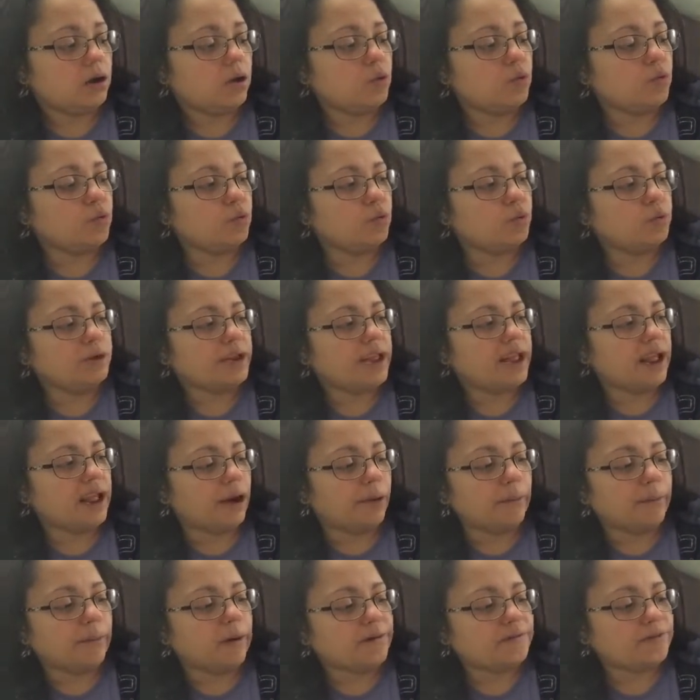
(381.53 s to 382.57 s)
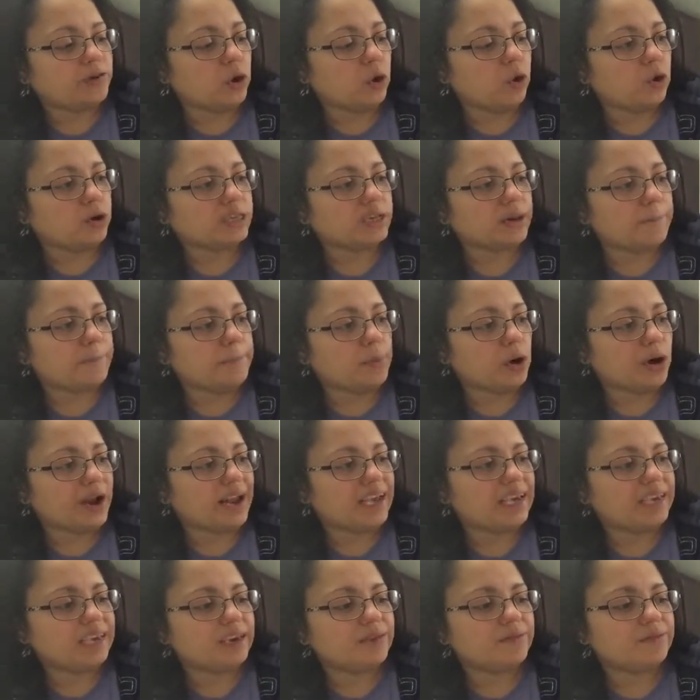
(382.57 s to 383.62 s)
Oh, now I've got my
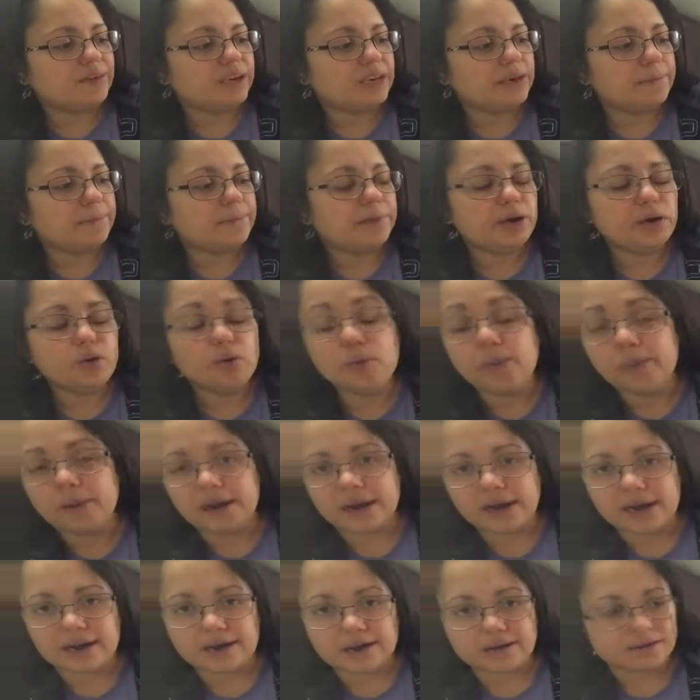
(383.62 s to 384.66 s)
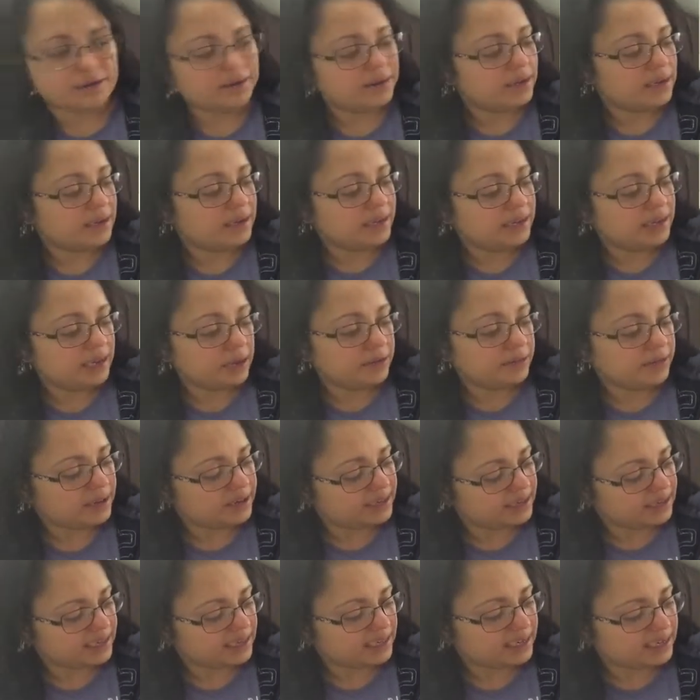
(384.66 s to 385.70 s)
evening meal plan. So
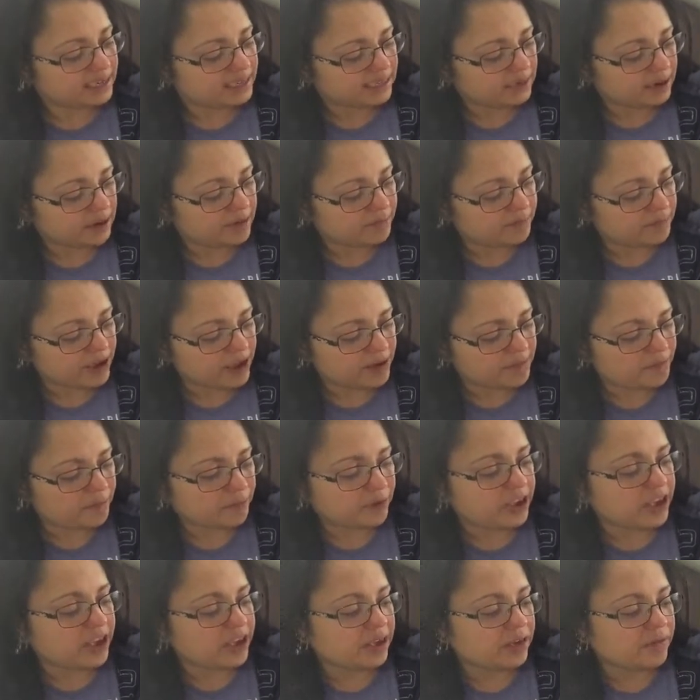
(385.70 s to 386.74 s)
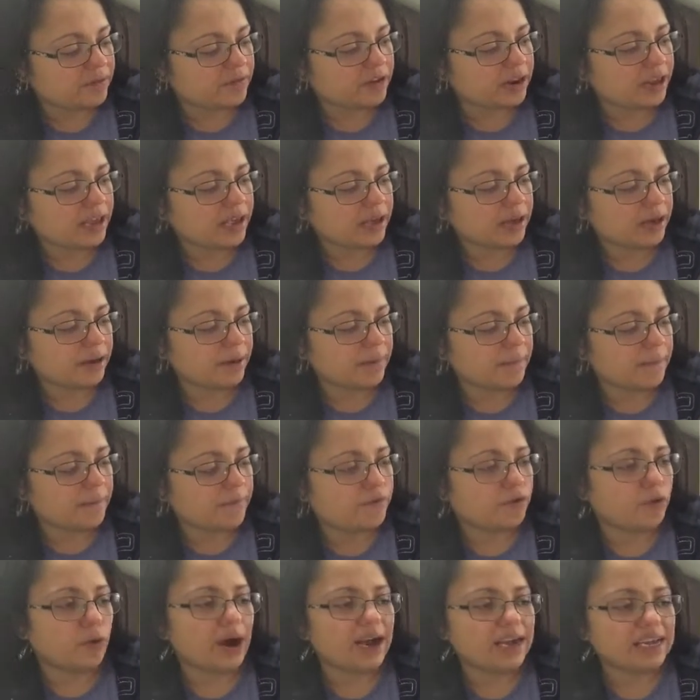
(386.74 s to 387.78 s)
this is for every evening
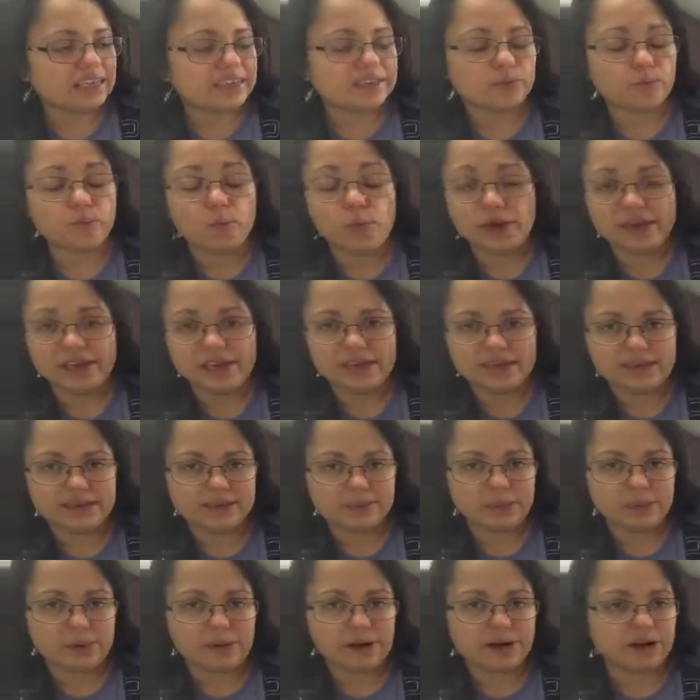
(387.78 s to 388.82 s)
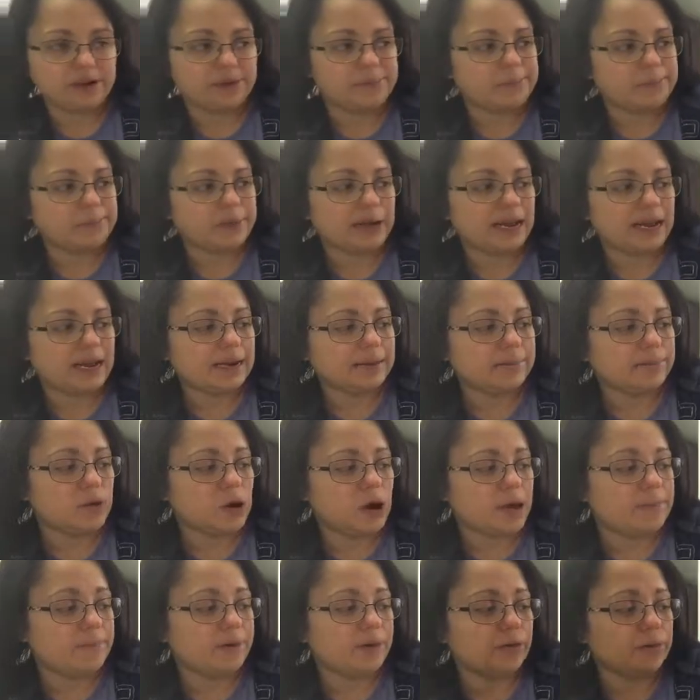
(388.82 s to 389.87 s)
for 8 weeks, where I could plan
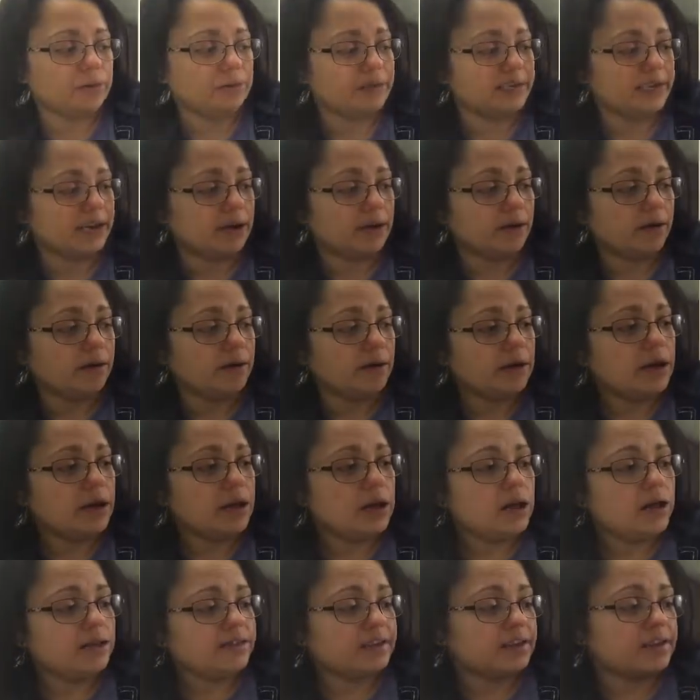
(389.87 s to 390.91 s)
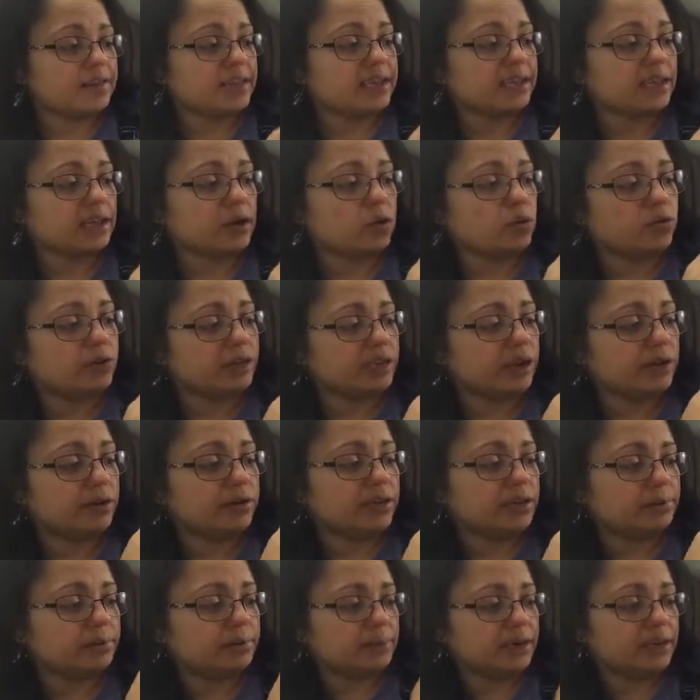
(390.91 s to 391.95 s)
my meals out. So there's also
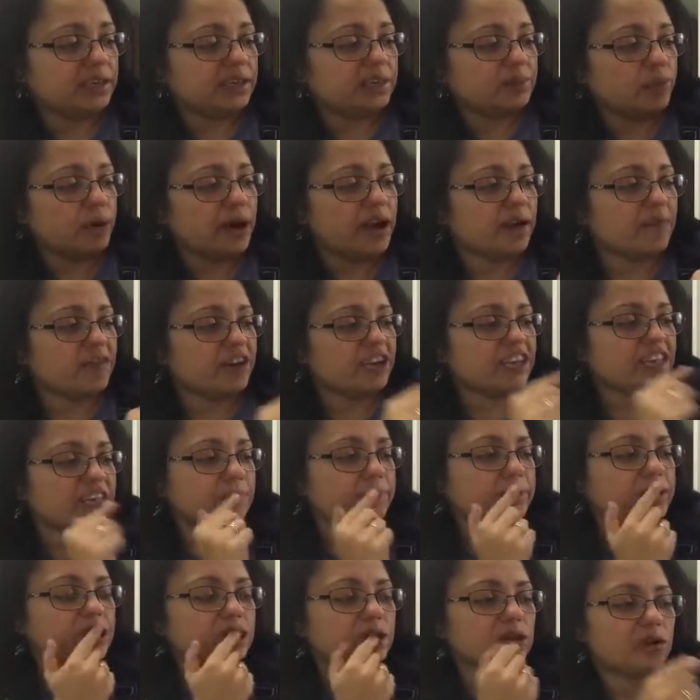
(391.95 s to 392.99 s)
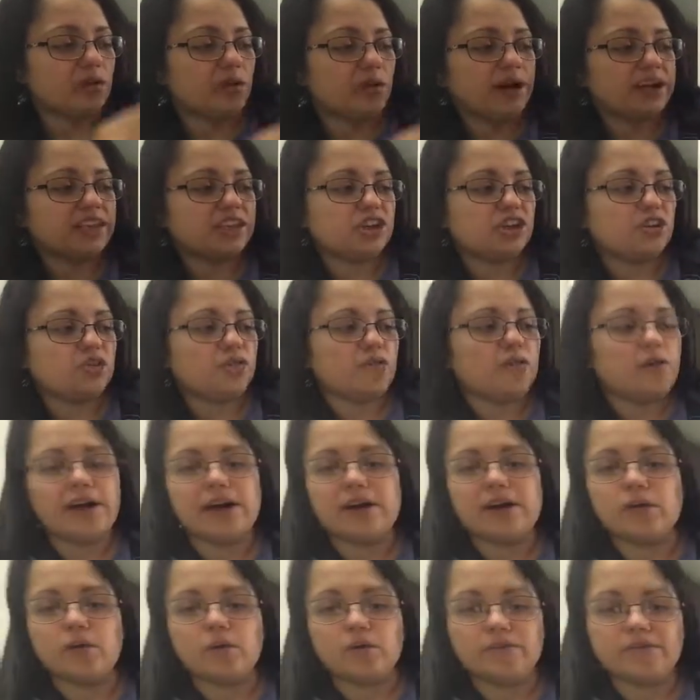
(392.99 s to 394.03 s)
some bits where recipes I'd like to
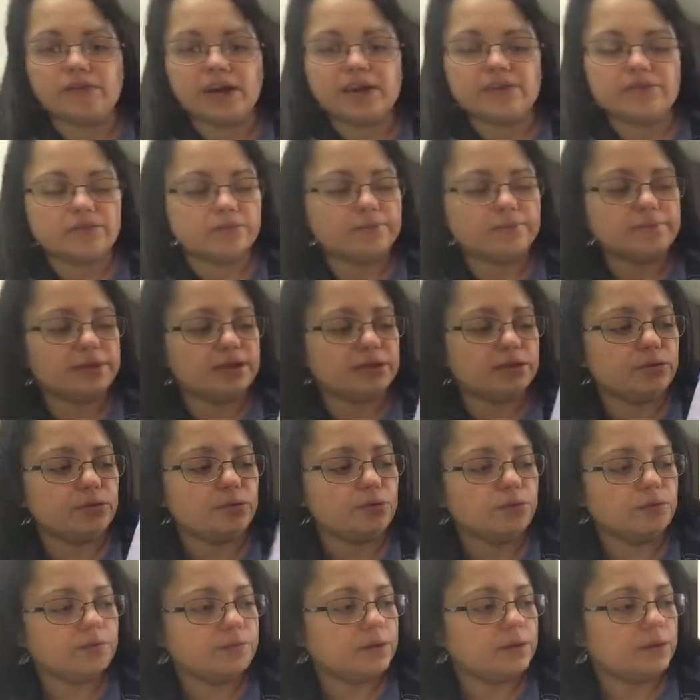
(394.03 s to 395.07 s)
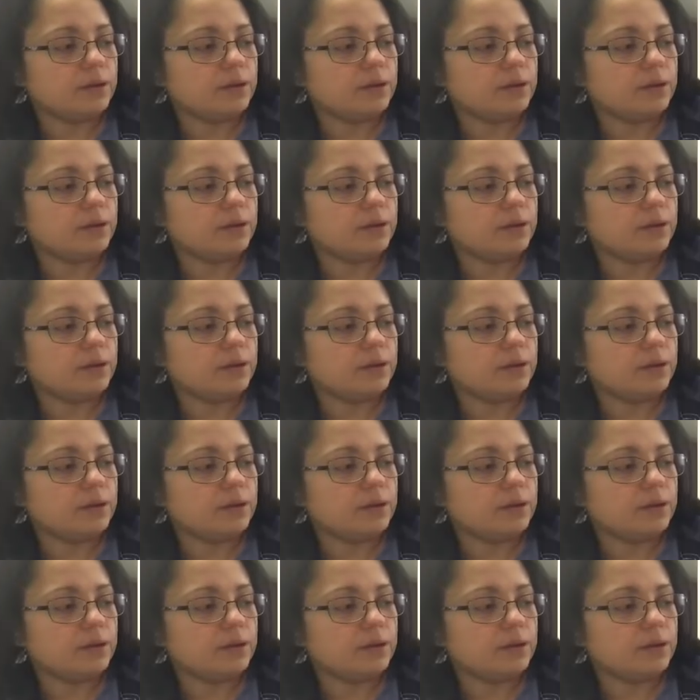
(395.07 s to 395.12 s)
try or favourite meals.